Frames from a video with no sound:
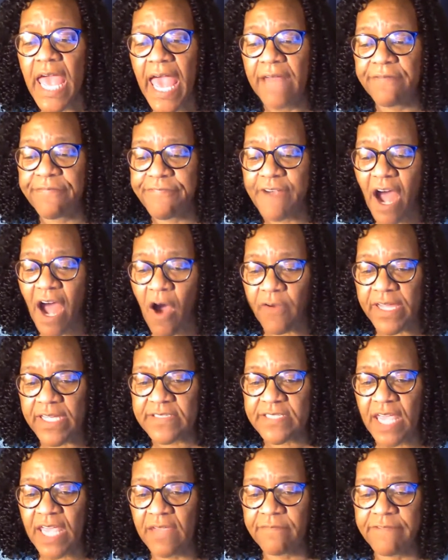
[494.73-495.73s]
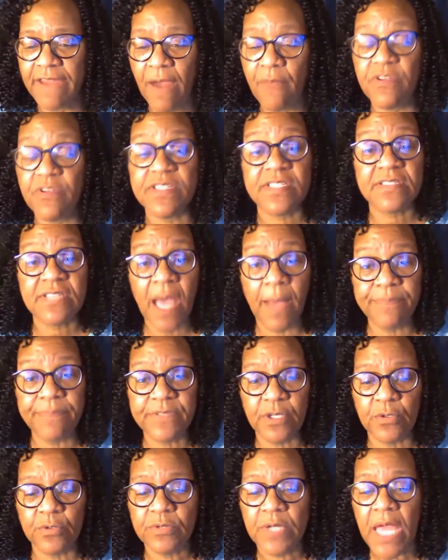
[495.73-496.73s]
and fraud can take very
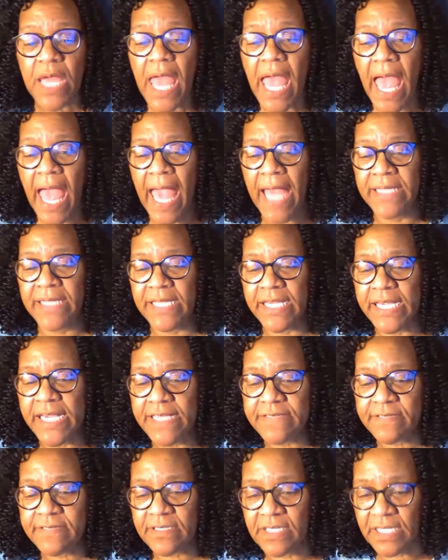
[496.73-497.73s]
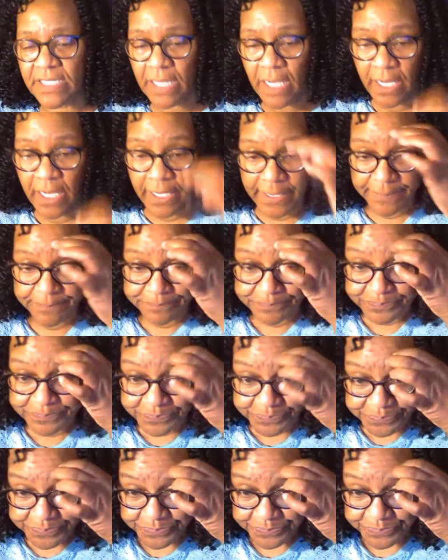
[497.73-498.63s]
subtle and easily um,